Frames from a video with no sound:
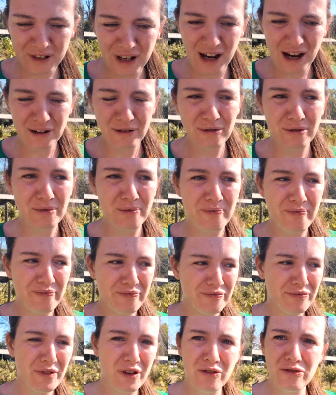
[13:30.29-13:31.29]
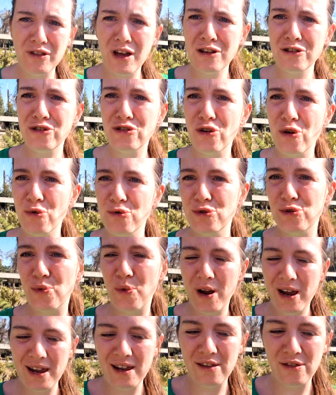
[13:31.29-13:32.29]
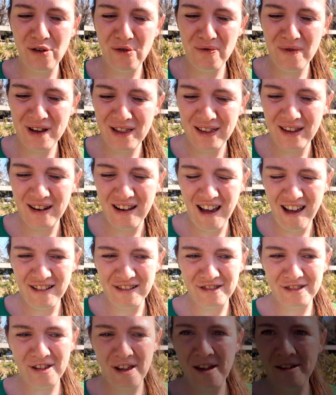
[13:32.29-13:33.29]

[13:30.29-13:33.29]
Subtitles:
I don't know. That's so sweet. They're really nice.